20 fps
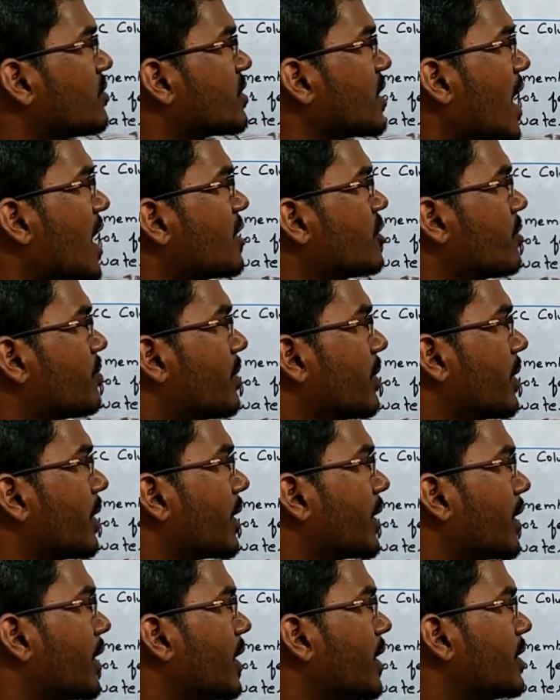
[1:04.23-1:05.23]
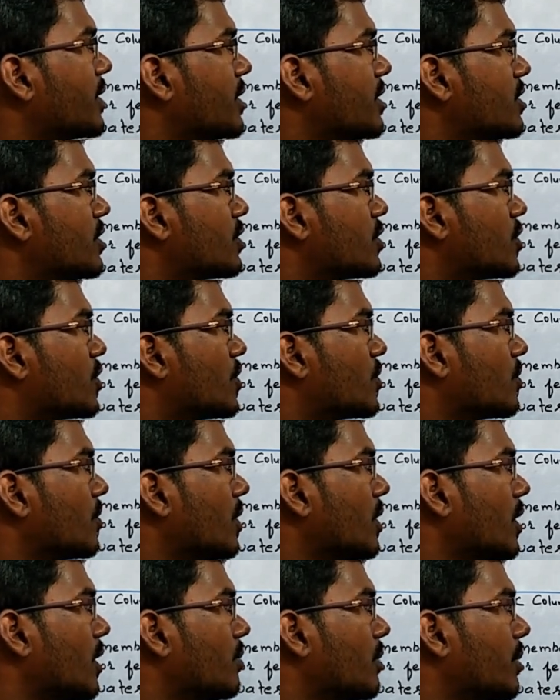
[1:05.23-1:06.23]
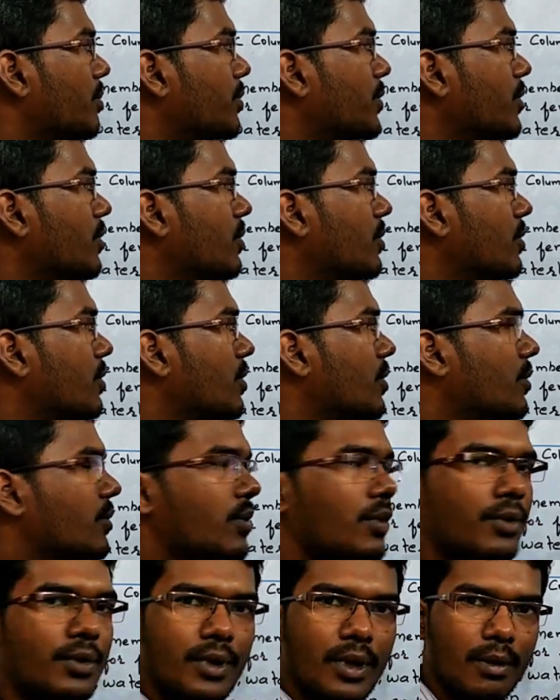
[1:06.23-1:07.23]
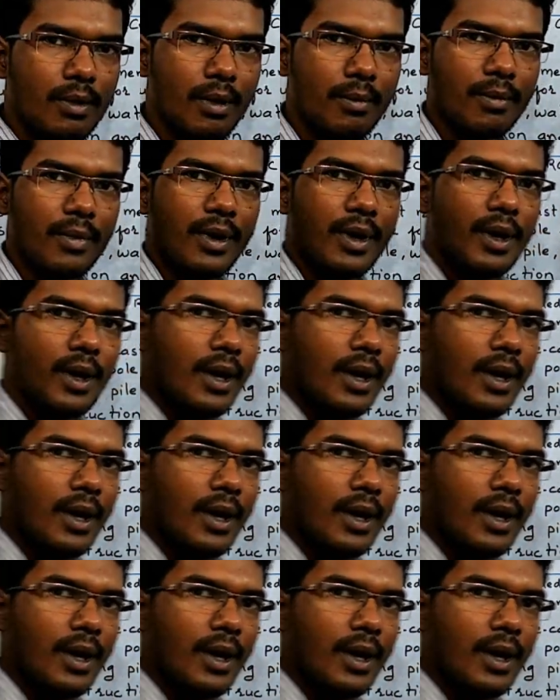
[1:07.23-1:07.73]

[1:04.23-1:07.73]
size of aggregate is twelve millimeters to twenty millimeters.